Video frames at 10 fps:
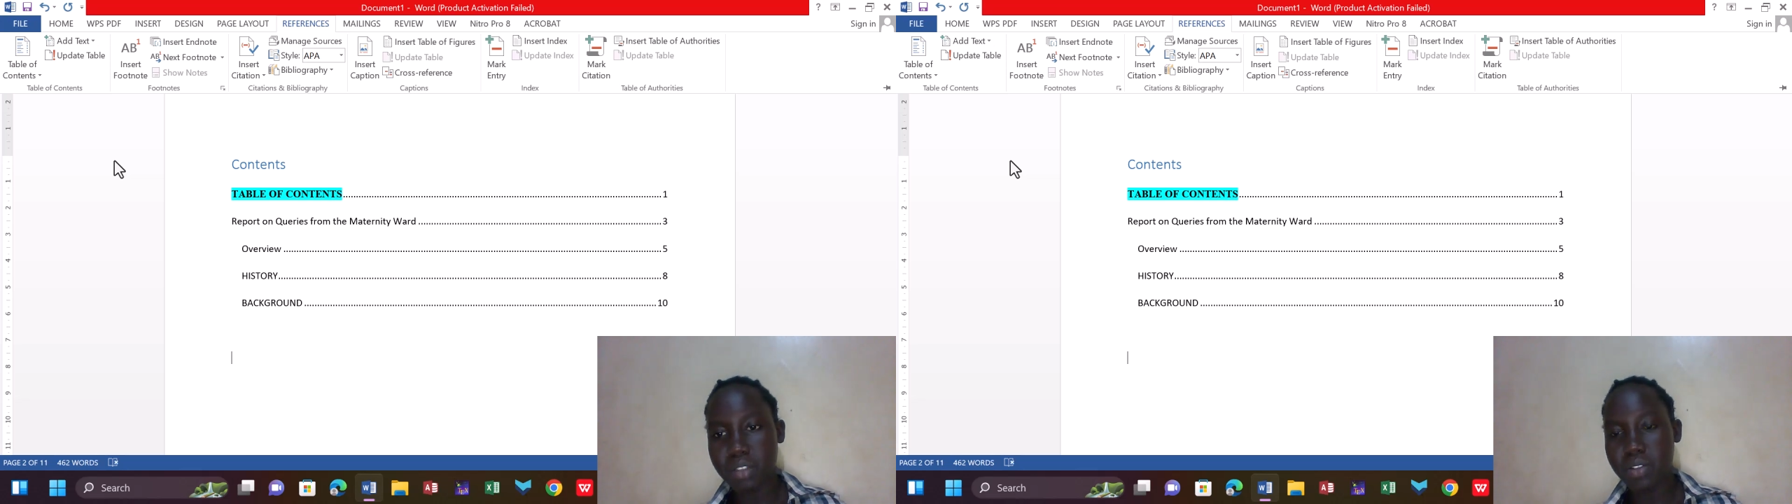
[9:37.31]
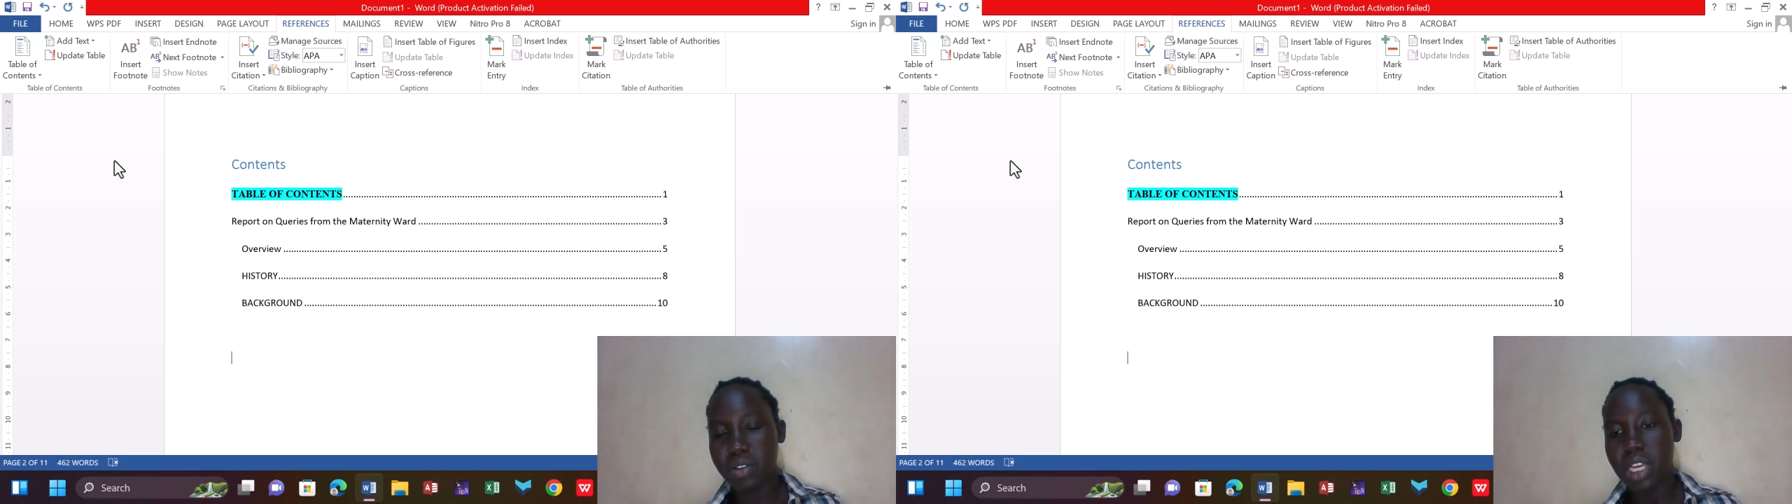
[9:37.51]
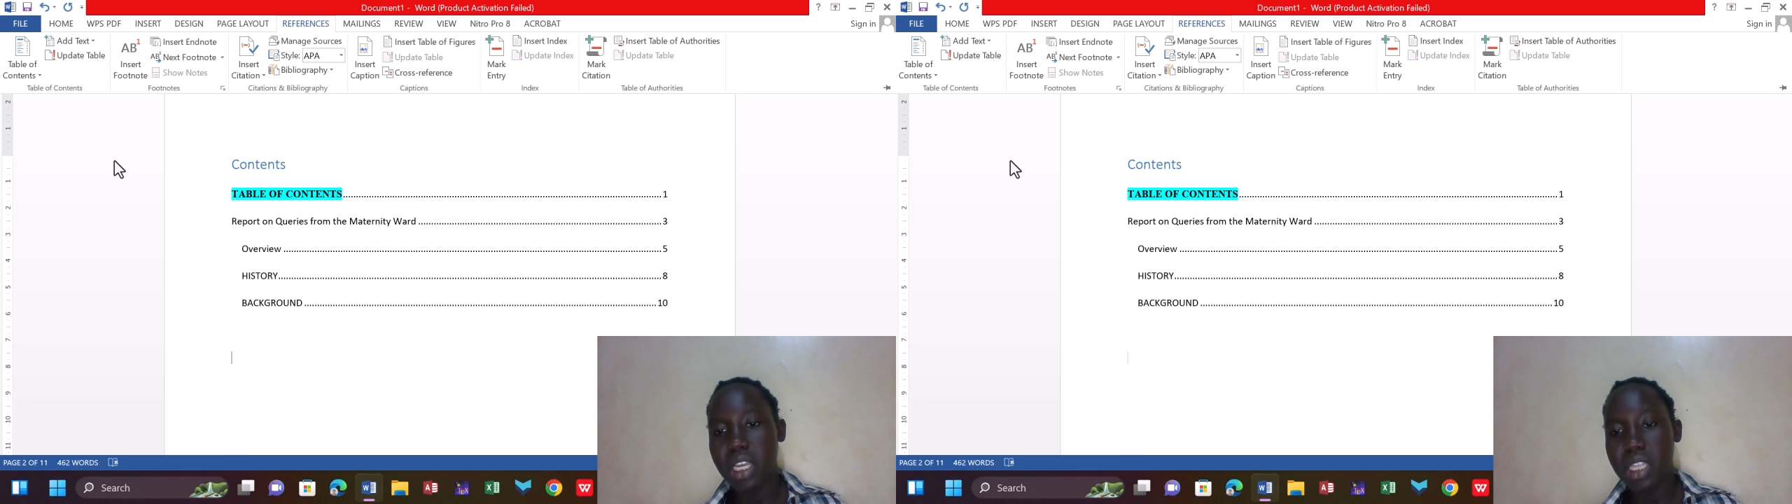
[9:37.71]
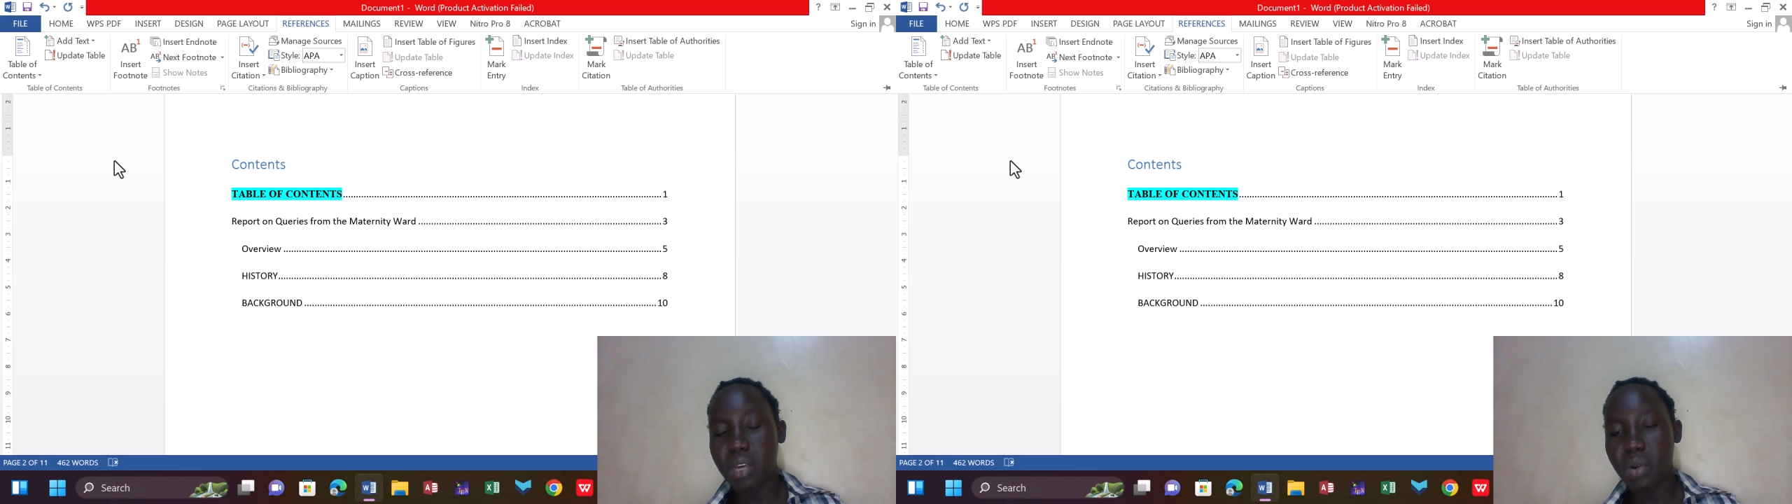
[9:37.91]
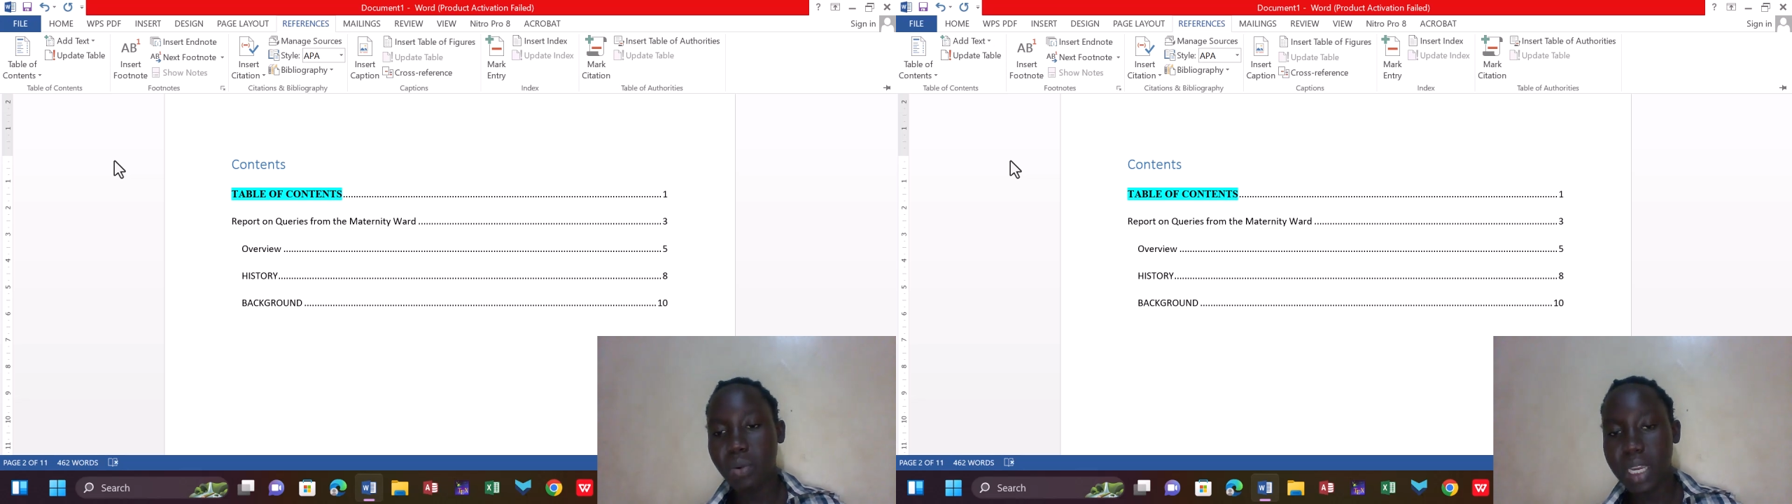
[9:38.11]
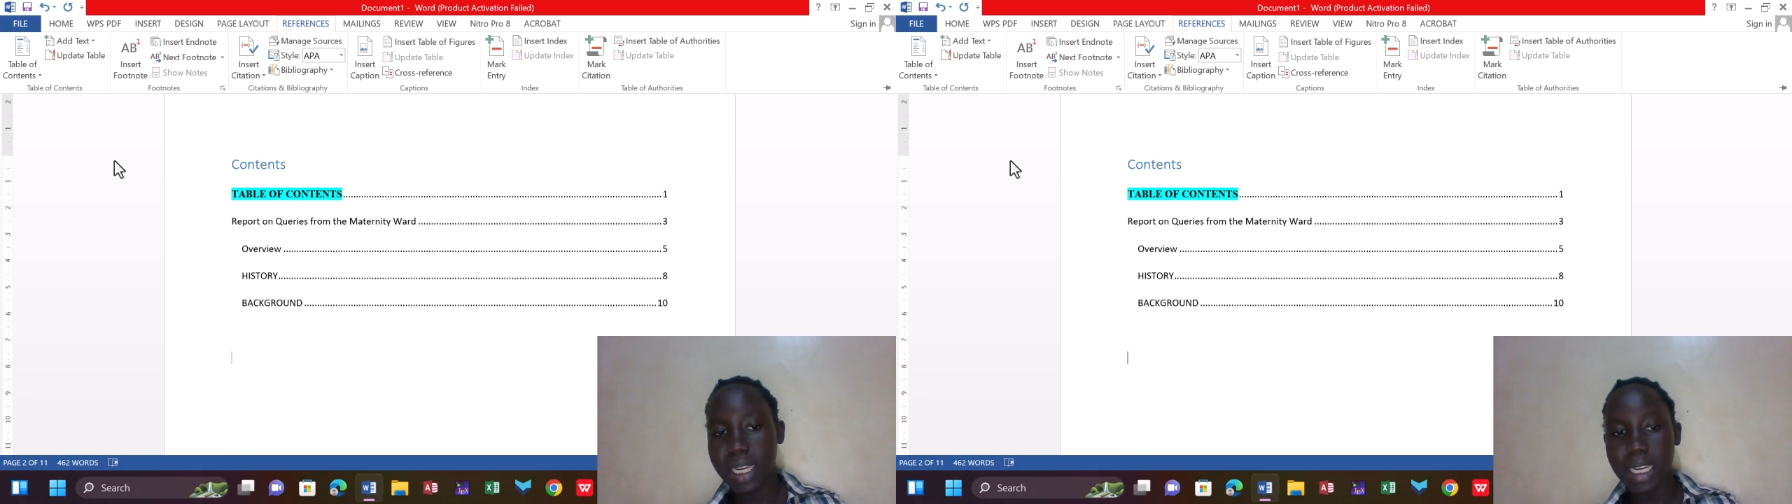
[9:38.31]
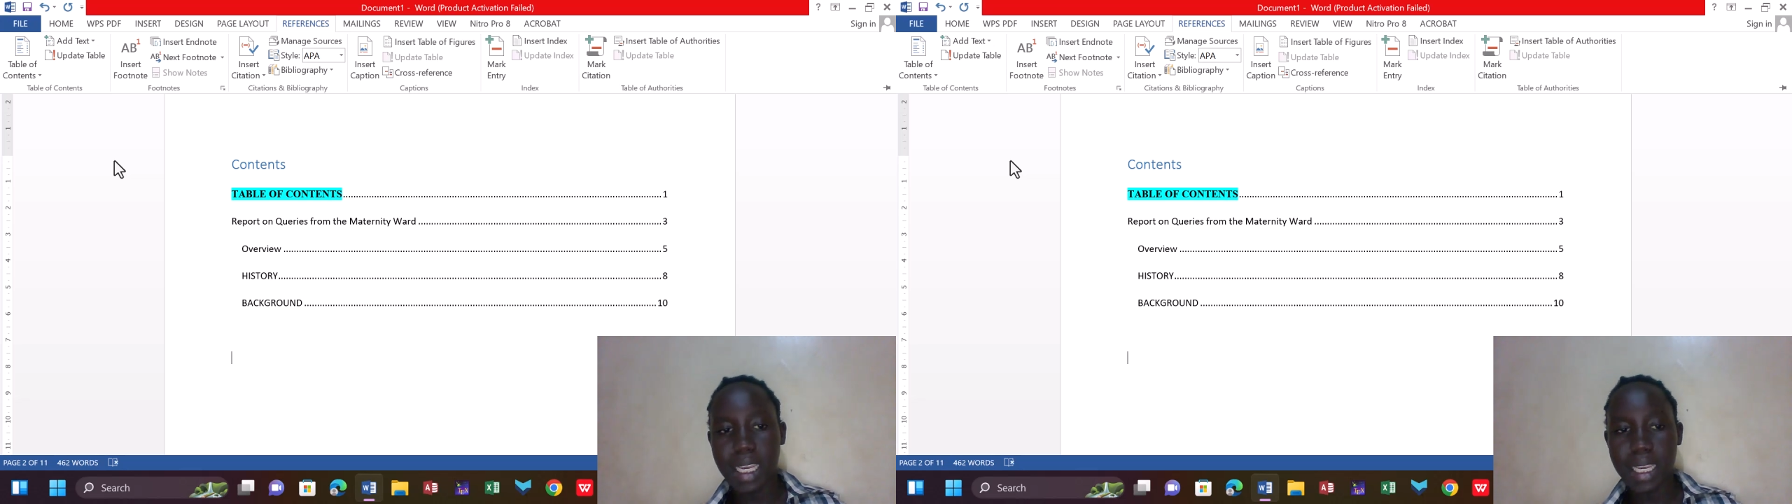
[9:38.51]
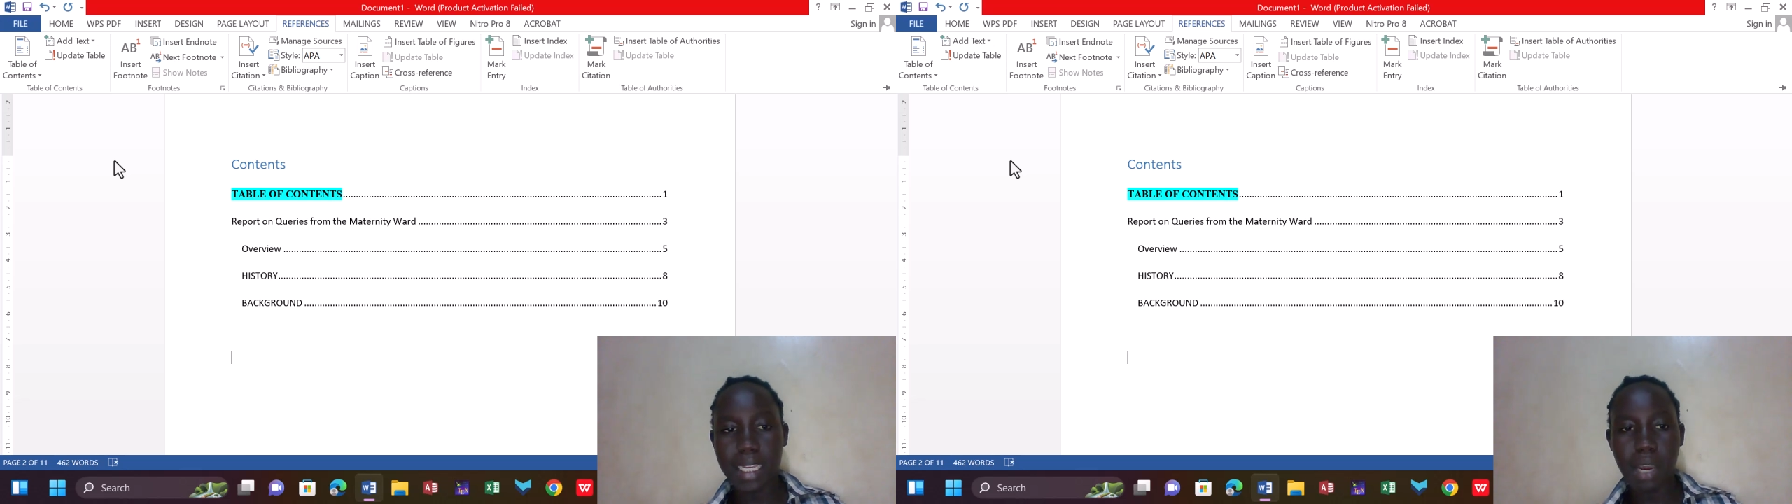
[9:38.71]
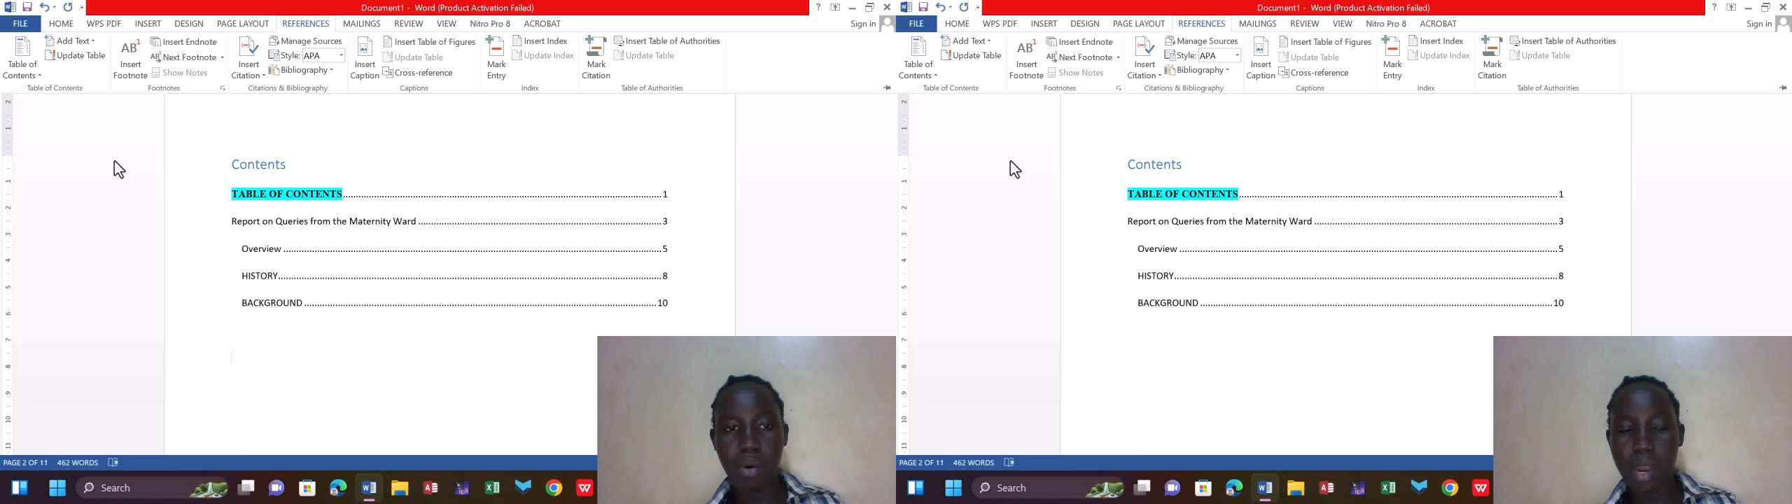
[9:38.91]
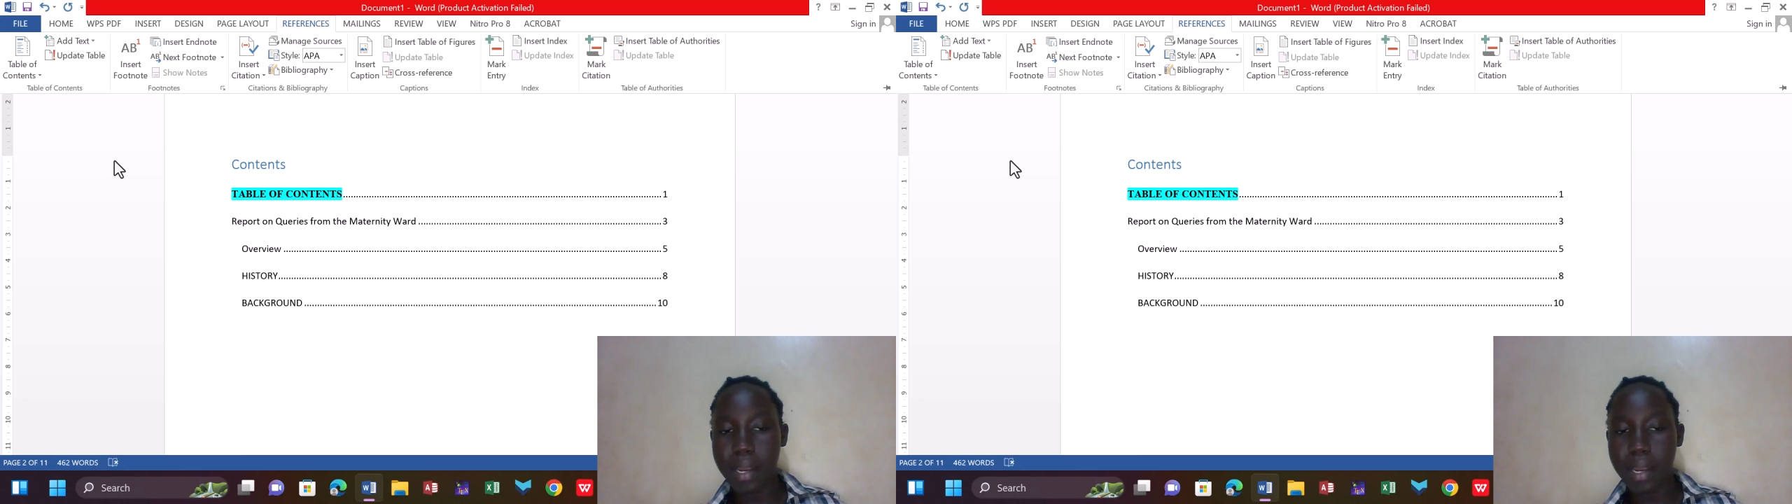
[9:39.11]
the way we had aligned our work